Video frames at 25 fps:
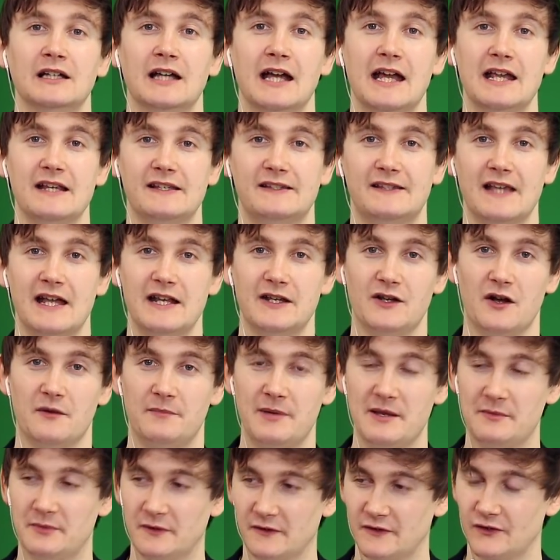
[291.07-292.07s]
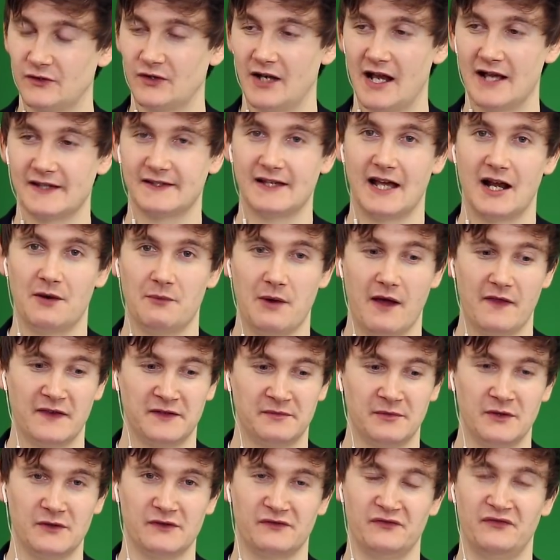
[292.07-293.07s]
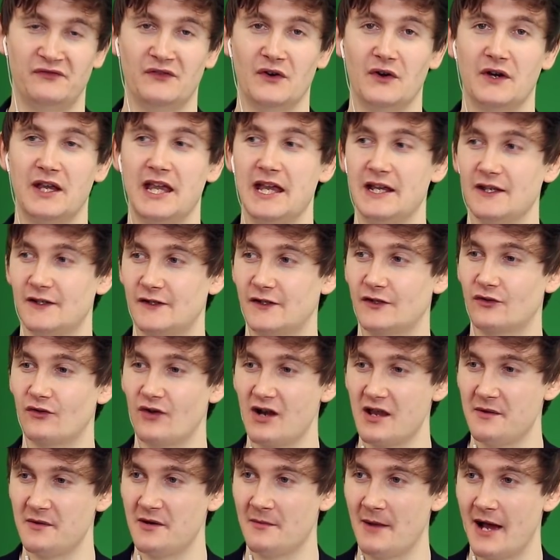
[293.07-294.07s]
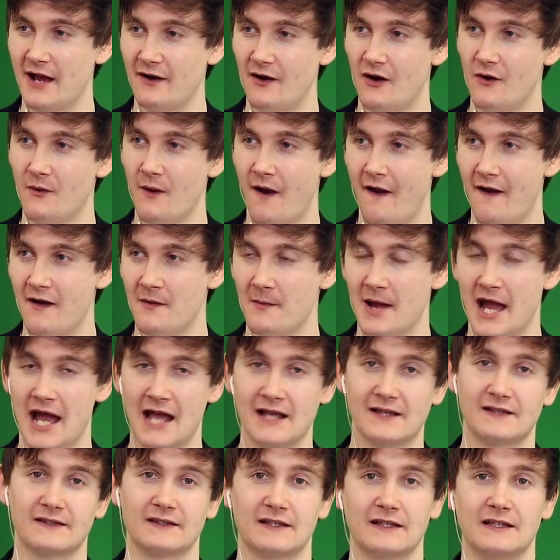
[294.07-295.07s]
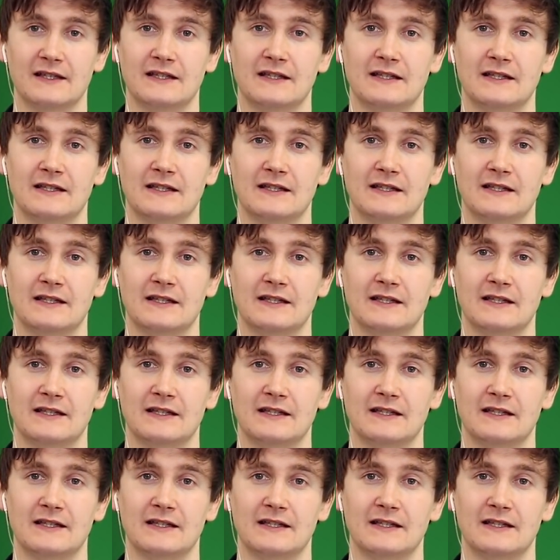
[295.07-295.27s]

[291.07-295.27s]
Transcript: Instead, you got people stood outside of Wetherspoons fucking screaming about not wearing a mask.